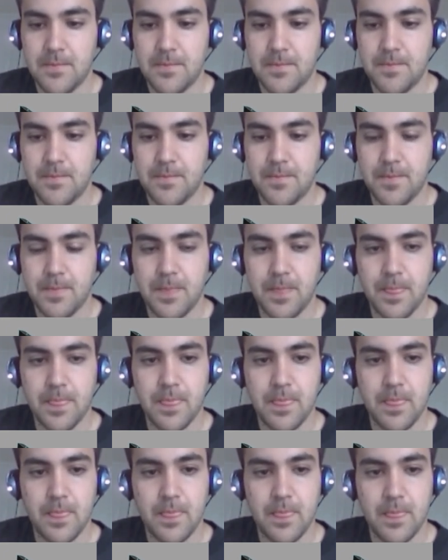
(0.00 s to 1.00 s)

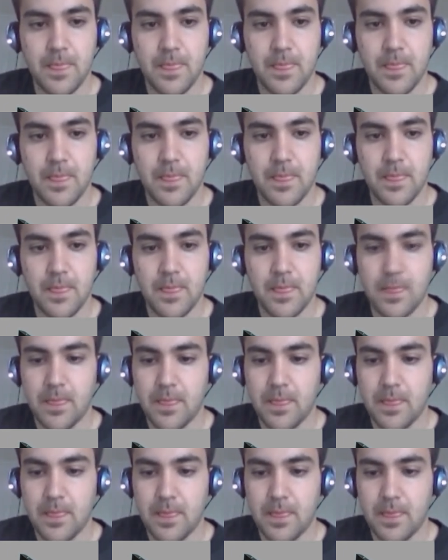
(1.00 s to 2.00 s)

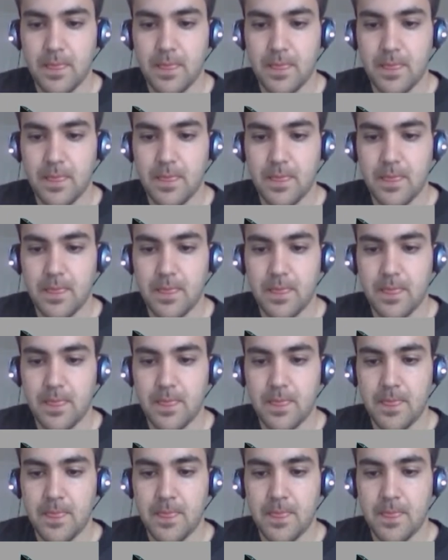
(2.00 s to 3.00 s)

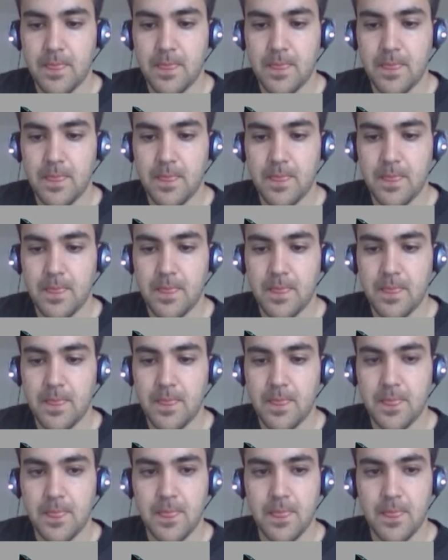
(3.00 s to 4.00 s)

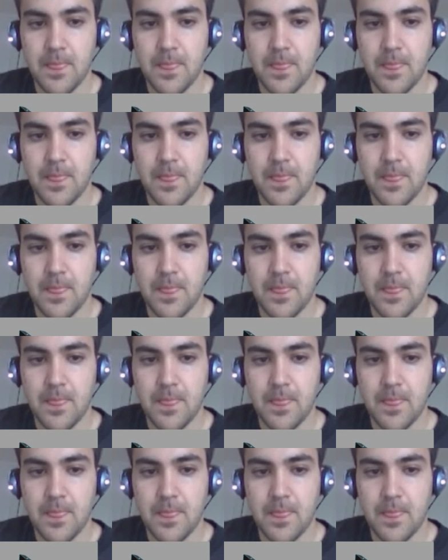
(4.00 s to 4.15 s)
(silence)